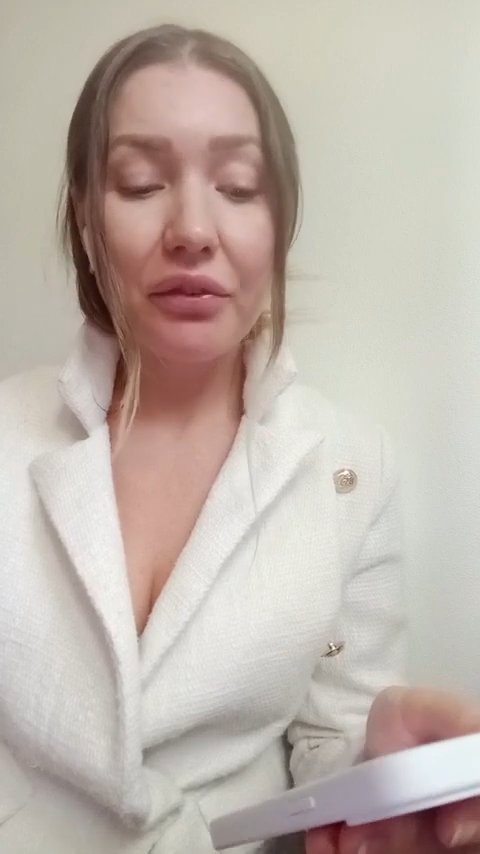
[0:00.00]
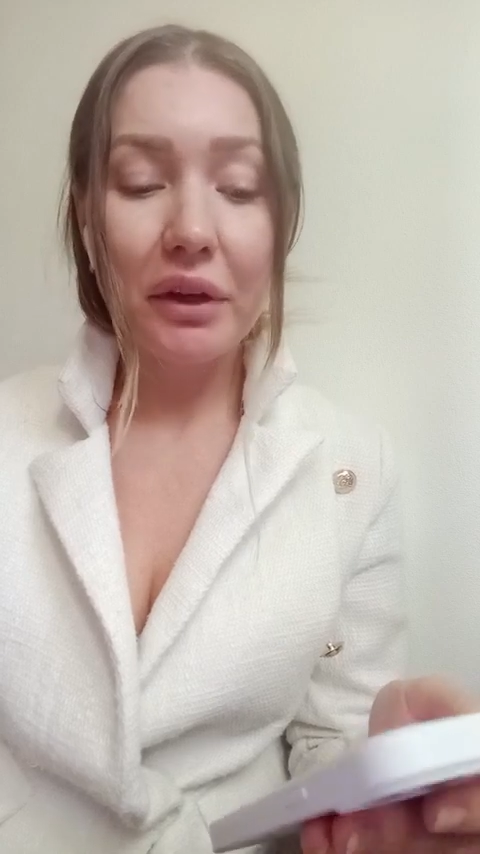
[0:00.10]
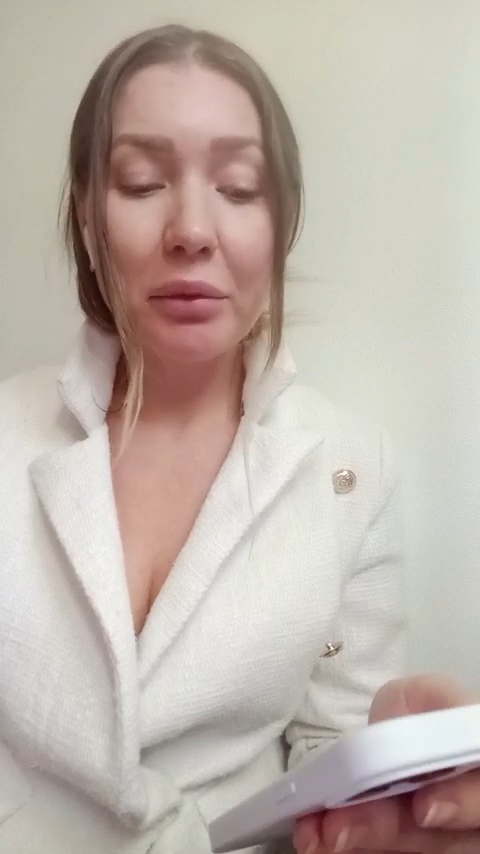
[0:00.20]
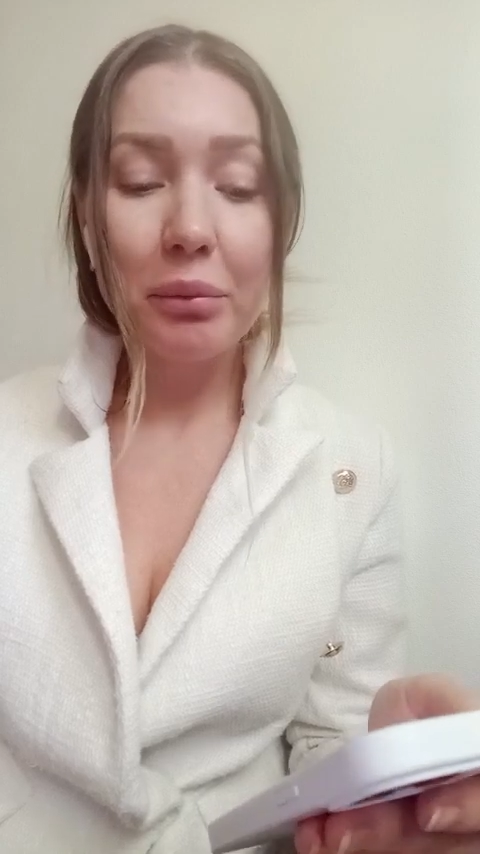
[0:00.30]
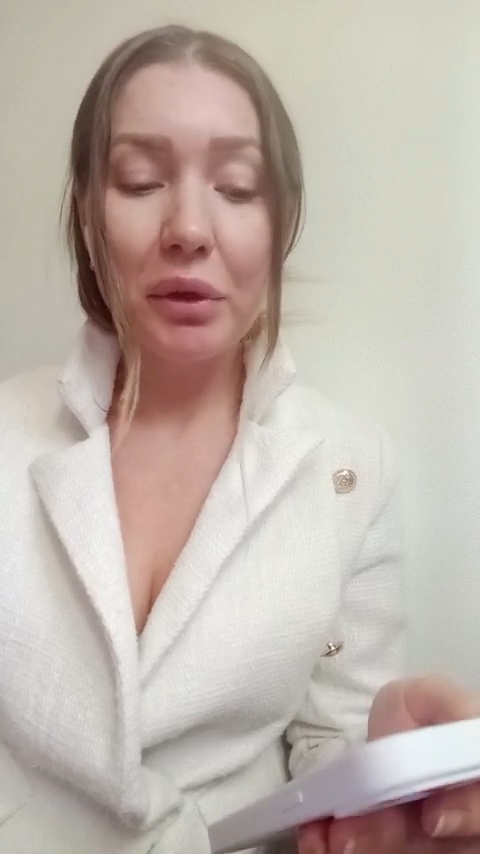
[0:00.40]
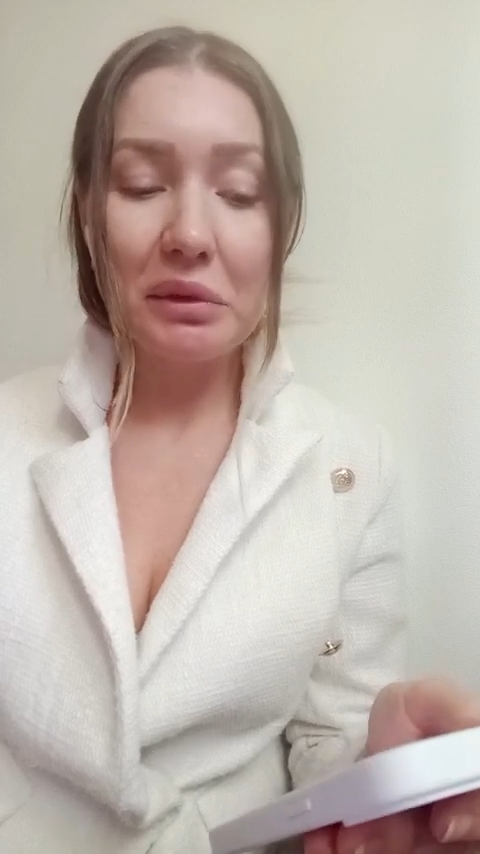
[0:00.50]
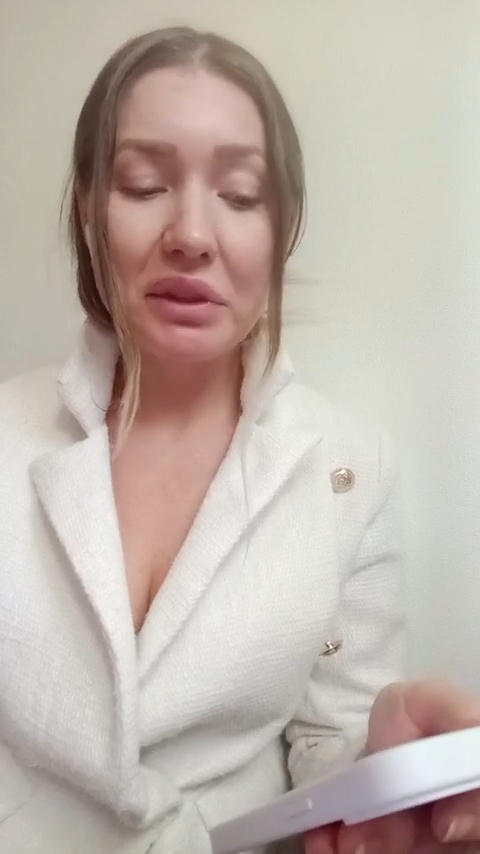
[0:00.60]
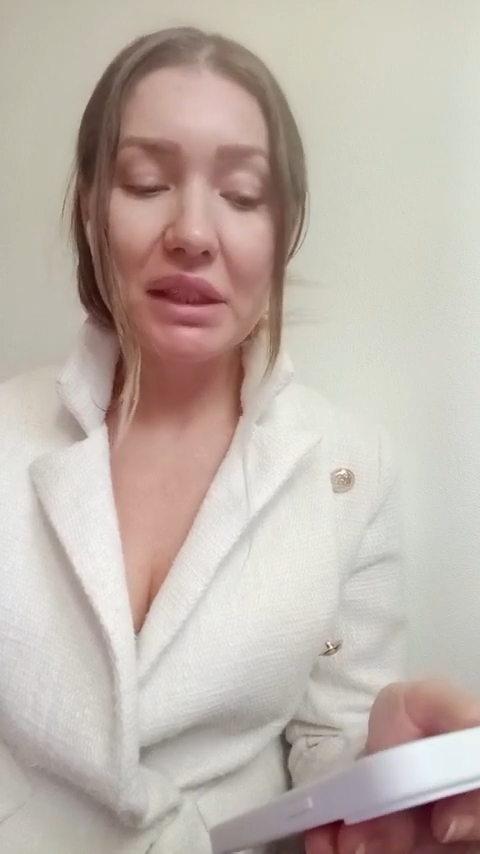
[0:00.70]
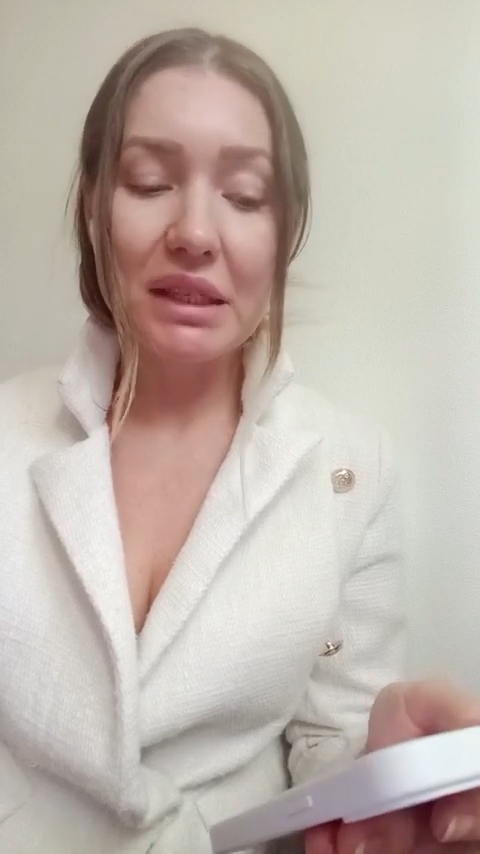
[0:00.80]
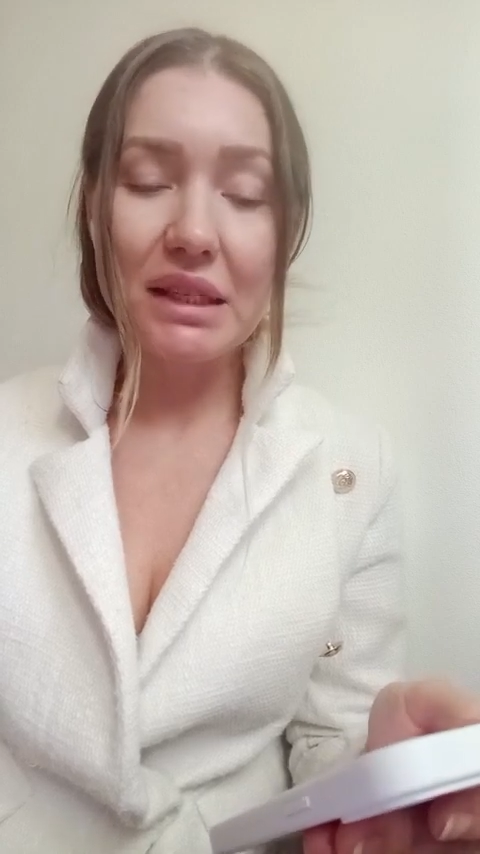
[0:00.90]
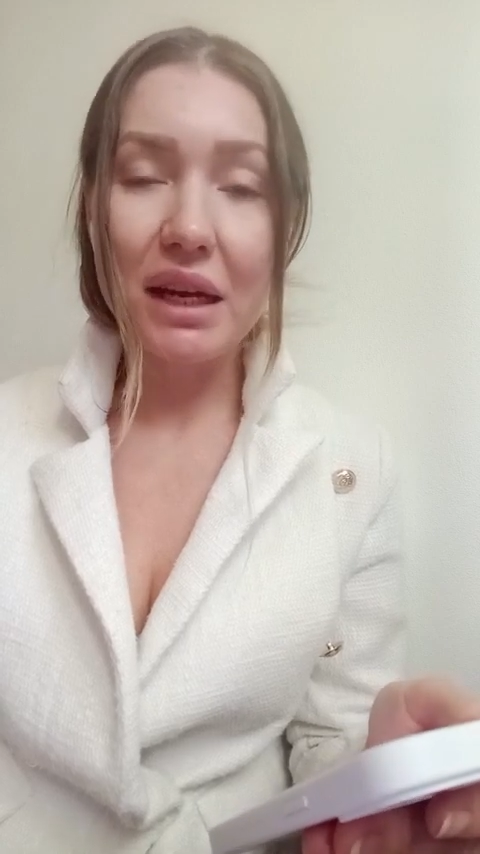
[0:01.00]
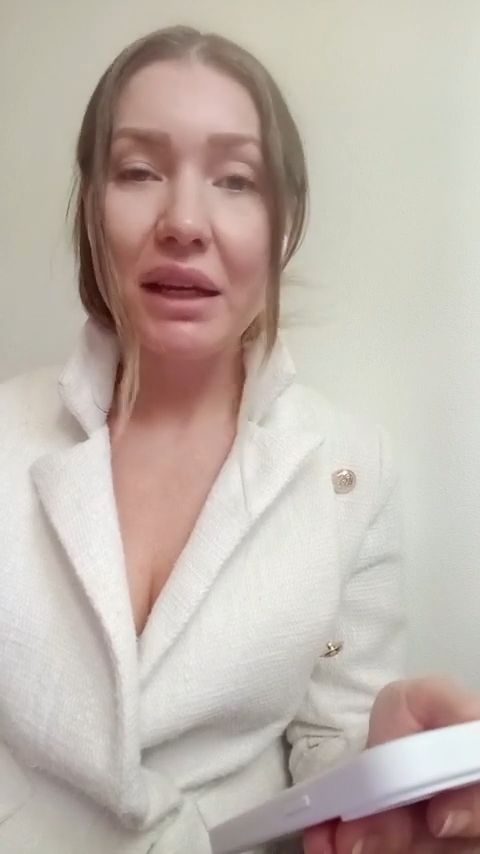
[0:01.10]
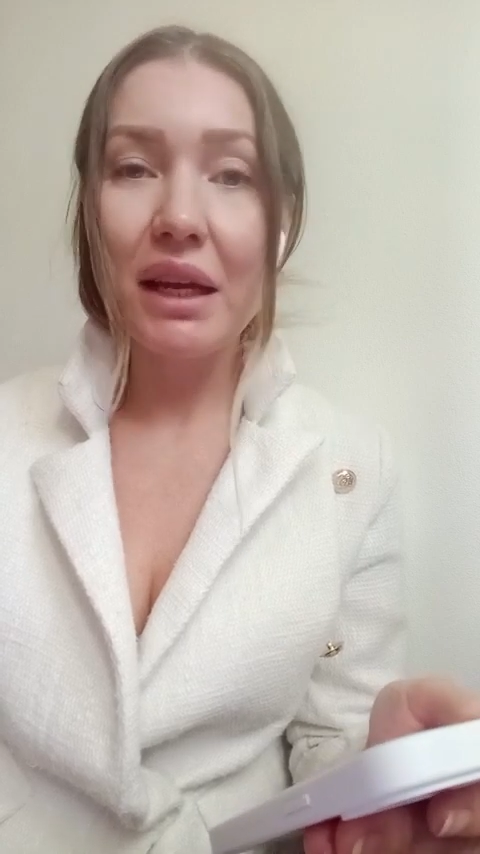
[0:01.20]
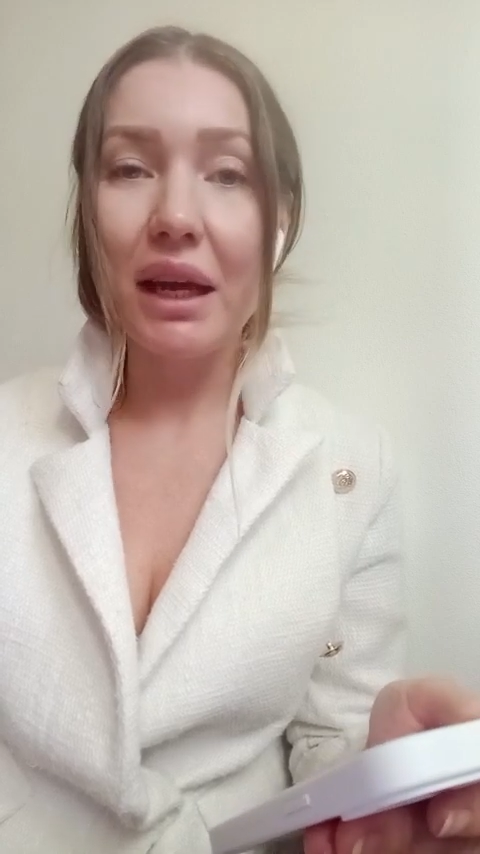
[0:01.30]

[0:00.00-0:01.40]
film, music, design,